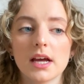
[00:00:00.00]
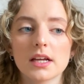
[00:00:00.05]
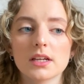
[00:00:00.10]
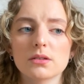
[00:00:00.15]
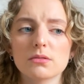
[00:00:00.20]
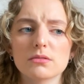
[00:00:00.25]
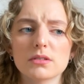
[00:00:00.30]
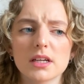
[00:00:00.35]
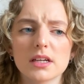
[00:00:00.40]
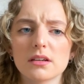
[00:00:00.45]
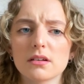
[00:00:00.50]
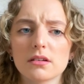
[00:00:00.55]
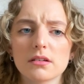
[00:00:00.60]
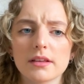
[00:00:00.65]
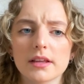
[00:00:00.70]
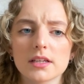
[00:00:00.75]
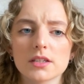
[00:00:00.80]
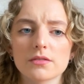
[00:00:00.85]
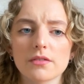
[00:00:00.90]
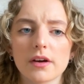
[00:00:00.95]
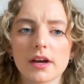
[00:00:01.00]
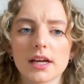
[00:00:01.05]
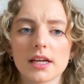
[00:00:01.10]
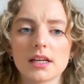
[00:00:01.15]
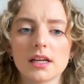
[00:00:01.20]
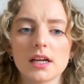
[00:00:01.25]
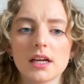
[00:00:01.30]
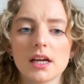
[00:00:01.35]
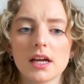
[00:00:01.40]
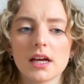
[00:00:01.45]
She was like, no, that's
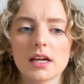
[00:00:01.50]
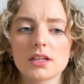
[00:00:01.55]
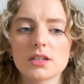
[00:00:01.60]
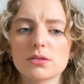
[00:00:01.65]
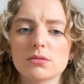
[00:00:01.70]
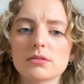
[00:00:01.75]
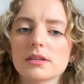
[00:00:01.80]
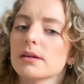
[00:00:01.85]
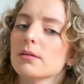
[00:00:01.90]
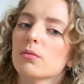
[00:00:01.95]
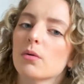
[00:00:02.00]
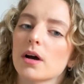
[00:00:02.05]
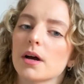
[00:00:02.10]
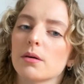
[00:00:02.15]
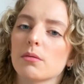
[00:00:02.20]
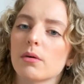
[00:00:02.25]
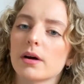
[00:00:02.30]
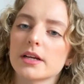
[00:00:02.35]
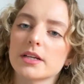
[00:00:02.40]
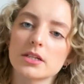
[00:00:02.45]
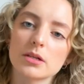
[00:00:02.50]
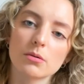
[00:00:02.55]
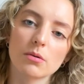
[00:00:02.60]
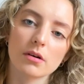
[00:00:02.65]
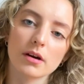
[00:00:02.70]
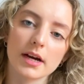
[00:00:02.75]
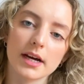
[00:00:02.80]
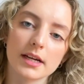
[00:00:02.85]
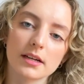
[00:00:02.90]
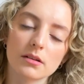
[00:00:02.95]
fine. She was like, why do you
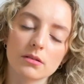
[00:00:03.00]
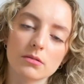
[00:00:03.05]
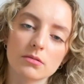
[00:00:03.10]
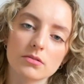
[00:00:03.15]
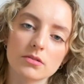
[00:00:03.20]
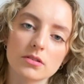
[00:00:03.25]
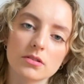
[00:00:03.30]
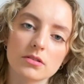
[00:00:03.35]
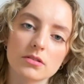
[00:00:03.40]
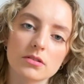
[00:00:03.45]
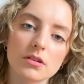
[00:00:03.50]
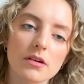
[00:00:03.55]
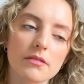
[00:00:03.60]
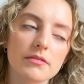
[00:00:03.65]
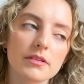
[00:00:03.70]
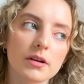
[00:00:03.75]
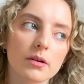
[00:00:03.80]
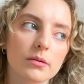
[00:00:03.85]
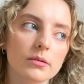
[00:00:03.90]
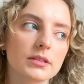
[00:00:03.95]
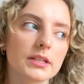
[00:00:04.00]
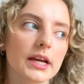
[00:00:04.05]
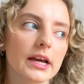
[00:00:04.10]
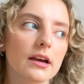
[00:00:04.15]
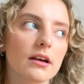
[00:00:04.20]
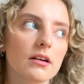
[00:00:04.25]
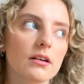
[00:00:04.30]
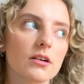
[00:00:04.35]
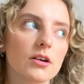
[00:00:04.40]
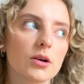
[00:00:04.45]
want candles and stuff? And I was
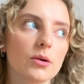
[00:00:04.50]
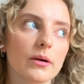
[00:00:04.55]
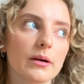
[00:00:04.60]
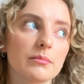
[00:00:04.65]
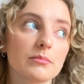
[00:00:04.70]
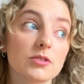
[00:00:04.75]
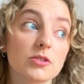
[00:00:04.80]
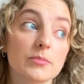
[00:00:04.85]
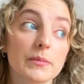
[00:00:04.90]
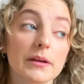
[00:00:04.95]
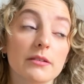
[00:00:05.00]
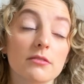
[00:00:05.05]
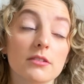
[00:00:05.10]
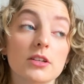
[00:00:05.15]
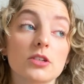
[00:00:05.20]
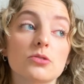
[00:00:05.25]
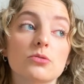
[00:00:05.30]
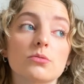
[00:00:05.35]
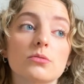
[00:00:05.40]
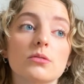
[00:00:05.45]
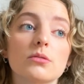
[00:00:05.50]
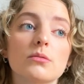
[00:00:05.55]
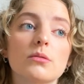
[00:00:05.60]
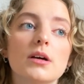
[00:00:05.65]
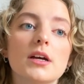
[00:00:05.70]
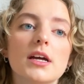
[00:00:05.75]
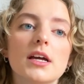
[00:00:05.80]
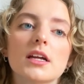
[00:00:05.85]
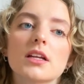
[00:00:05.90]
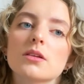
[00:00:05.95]
like, oh, I'm spiritual.
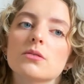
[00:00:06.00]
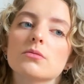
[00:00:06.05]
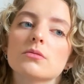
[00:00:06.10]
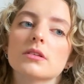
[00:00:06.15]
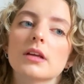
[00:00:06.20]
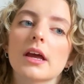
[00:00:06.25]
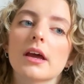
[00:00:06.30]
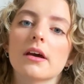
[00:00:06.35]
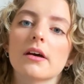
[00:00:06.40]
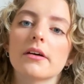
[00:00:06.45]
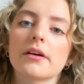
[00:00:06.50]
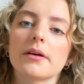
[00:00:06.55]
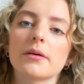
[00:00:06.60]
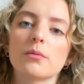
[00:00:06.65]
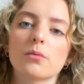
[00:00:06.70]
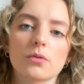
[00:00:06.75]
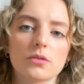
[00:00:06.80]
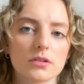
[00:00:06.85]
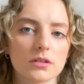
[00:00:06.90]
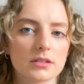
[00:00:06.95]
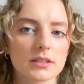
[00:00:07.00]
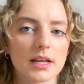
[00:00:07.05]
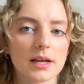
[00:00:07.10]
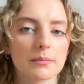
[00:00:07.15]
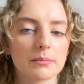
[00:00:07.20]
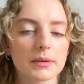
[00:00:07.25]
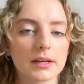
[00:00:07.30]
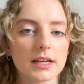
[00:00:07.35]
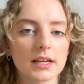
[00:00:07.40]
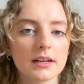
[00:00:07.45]
She was like, oh, what does
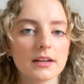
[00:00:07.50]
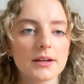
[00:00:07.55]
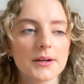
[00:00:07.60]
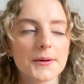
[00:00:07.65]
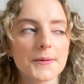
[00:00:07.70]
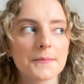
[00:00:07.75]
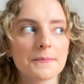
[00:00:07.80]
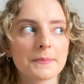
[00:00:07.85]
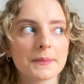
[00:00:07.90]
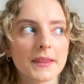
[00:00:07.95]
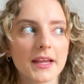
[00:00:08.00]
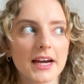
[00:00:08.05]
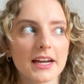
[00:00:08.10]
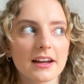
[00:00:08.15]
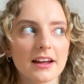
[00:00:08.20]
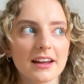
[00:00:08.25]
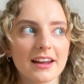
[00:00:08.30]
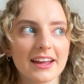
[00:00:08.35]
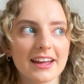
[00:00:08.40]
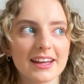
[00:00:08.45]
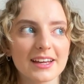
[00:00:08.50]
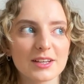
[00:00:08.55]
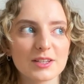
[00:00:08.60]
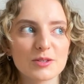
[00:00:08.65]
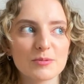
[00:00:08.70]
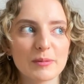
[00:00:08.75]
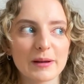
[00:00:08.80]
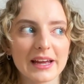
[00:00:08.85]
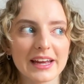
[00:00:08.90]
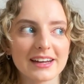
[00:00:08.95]
that mean? And I like
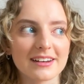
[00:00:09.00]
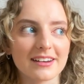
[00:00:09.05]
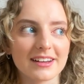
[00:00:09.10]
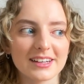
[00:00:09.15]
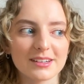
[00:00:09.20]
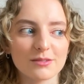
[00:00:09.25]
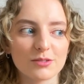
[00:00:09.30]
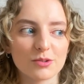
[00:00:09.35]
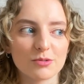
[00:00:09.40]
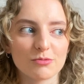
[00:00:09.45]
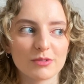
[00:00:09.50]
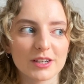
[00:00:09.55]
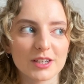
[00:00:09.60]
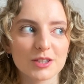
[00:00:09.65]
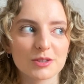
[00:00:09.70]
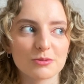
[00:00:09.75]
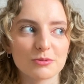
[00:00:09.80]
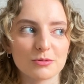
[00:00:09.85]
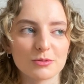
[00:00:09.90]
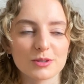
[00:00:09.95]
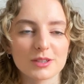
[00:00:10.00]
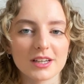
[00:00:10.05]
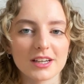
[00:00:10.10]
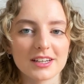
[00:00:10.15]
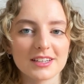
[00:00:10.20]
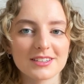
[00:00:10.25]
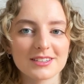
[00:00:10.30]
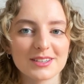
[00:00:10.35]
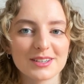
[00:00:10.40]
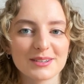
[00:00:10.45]
explained like the rituals that
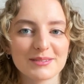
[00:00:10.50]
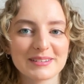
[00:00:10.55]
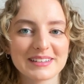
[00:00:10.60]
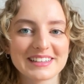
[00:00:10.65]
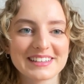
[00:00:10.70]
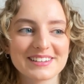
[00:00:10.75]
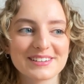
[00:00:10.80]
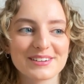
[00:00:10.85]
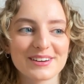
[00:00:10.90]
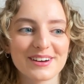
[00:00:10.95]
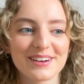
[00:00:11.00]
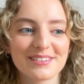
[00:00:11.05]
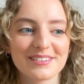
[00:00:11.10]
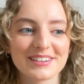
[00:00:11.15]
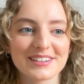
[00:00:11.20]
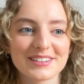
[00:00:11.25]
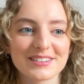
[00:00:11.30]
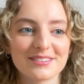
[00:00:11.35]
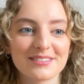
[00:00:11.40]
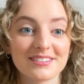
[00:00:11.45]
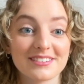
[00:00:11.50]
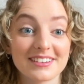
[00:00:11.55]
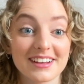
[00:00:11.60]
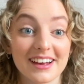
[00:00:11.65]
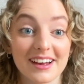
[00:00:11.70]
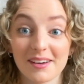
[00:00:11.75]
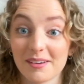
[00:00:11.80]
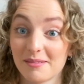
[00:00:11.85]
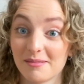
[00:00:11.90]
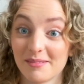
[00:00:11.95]
I do and stuff. And she was
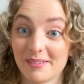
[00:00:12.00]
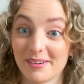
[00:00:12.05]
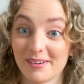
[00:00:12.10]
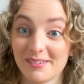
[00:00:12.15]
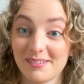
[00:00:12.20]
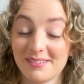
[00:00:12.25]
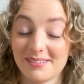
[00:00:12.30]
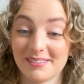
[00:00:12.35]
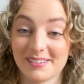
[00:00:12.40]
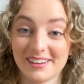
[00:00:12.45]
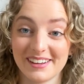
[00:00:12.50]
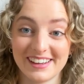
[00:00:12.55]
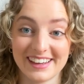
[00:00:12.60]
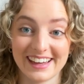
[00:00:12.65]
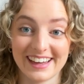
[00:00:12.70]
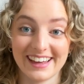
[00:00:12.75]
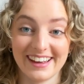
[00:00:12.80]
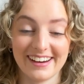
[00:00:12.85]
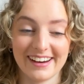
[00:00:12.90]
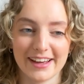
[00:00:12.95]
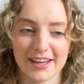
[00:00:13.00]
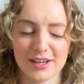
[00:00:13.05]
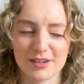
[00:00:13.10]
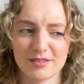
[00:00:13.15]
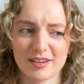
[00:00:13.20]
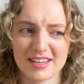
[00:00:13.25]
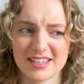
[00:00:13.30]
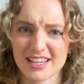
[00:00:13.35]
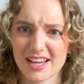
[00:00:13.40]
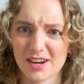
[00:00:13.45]
like, oh, okay.
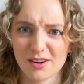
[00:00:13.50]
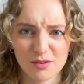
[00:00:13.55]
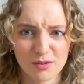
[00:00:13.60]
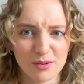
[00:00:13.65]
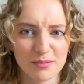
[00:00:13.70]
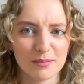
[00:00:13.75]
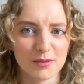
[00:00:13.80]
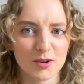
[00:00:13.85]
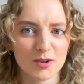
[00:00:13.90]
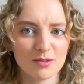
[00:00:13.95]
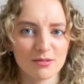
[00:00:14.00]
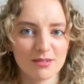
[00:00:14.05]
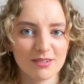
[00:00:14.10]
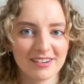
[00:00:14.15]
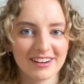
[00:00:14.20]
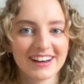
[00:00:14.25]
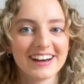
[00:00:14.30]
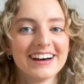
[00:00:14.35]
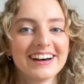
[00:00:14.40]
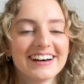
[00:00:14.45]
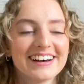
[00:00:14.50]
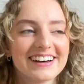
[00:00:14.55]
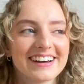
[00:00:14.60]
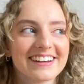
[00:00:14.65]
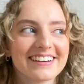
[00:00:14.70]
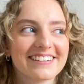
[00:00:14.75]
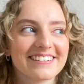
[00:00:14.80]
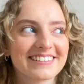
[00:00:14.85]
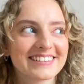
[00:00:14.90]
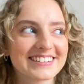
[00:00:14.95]
Like, is that normal?
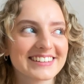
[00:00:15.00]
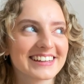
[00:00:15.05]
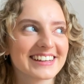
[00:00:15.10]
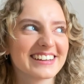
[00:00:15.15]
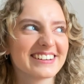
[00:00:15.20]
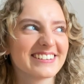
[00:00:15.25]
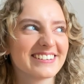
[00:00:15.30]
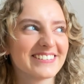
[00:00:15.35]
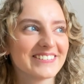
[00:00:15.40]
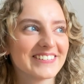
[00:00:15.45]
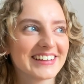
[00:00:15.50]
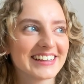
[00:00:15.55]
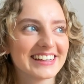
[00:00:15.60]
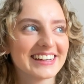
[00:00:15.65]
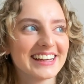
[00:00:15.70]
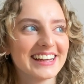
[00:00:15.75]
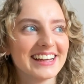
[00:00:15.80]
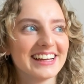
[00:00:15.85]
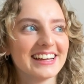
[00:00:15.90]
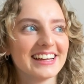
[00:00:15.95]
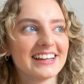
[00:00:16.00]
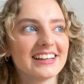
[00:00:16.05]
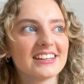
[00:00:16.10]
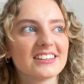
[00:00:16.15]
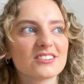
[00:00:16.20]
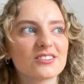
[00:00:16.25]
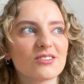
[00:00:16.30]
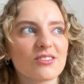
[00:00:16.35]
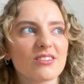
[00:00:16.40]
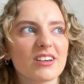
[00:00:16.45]
And I was like, I mean,
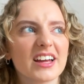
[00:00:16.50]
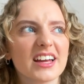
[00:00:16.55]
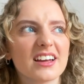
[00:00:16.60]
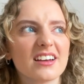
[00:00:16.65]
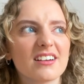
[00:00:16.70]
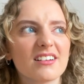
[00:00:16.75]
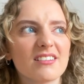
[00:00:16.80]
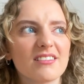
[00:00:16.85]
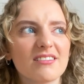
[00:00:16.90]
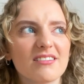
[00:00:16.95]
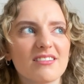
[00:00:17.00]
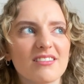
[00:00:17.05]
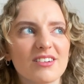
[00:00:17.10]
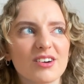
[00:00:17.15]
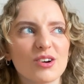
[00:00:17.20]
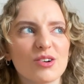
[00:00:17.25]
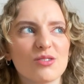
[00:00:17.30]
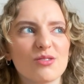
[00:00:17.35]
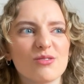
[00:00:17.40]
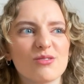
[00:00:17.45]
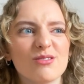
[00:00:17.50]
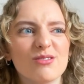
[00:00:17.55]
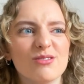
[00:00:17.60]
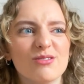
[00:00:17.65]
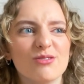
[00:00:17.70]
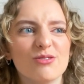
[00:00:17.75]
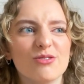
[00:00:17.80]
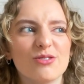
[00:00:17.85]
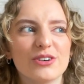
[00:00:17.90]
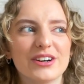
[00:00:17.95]
it's not like
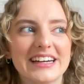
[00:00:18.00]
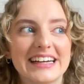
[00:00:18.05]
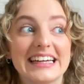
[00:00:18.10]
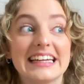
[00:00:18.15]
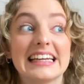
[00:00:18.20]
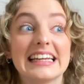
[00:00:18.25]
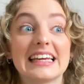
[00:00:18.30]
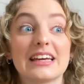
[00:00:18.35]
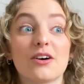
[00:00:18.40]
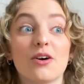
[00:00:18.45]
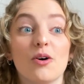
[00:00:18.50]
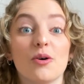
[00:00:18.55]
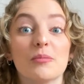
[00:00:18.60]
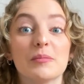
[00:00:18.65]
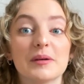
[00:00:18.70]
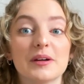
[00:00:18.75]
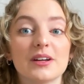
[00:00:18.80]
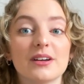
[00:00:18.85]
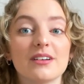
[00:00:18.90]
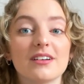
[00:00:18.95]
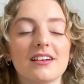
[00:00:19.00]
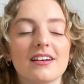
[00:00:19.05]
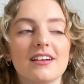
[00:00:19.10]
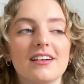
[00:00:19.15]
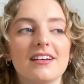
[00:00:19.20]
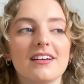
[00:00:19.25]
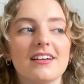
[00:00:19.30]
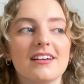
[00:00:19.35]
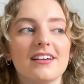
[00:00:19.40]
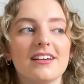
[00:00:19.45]
really common,
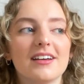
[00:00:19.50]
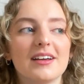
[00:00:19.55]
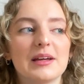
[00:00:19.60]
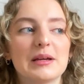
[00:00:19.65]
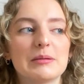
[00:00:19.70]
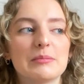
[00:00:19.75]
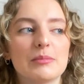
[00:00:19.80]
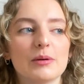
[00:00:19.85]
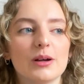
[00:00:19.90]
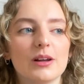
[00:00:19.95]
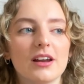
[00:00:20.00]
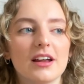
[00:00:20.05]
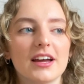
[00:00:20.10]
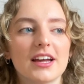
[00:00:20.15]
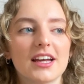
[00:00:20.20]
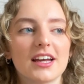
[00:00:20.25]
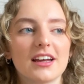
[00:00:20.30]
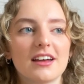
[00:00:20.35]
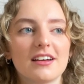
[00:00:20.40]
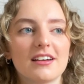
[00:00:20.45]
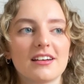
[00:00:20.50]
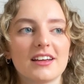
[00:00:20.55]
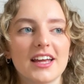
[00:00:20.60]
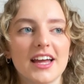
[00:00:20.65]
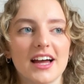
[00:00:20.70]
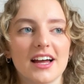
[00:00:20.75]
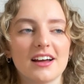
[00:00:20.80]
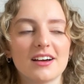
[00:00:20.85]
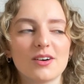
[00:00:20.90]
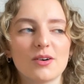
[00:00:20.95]
but like,
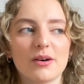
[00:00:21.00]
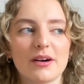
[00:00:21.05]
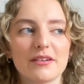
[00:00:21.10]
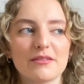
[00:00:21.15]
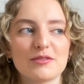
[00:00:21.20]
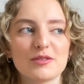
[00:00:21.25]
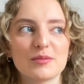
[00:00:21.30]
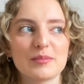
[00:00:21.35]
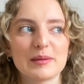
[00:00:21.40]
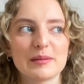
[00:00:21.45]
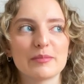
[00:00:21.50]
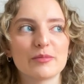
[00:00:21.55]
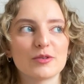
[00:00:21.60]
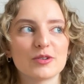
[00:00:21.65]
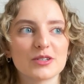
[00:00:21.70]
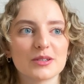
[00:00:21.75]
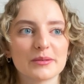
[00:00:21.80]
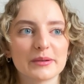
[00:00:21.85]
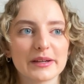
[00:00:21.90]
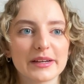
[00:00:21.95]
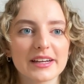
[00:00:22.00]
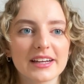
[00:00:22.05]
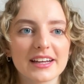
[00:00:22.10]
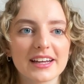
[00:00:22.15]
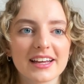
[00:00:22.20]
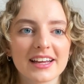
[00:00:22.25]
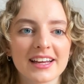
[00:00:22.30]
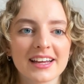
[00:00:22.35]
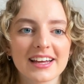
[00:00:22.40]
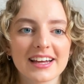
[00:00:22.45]
yeah, quite a few people do it.
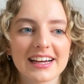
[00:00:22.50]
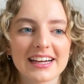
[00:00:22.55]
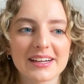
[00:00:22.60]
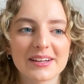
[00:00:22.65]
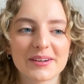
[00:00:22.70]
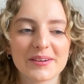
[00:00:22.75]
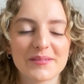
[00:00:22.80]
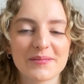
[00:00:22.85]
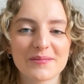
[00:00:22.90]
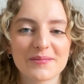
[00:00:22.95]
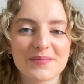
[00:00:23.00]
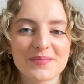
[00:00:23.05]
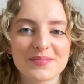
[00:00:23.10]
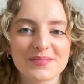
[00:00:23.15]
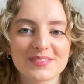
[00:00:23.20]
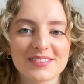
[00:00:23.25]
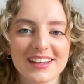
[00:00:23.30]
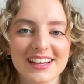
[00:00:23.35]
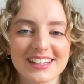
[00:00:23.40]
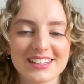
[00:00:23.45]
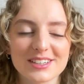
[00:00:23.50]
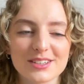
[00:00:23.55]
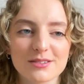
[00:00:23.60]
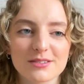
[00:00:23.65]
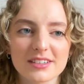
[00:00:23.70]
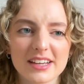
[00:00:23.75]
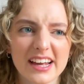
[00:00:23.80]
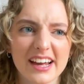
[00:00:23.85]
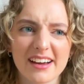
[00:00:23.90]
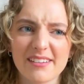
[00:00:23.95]
And she
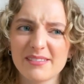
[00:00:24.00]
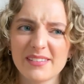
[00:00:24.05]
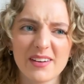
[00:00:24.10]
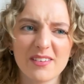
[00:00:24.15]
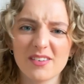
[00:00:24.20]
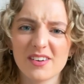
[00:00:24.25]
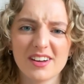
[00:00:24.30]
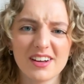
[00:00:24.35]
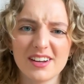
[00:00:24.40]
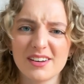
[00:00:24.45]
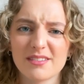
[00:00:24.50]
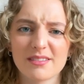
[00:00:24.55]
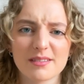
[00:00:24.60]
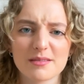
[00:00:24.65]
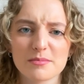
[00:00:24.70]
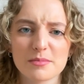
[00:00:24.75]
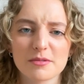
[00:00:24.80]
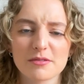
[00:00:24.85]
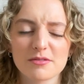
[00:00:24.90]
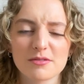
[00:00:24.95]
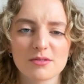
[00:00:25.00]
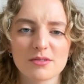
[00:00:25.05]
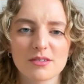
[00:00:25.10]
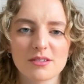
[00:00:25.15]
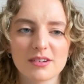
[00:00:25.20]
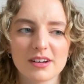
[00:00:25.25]
was like, I've never heard of it before.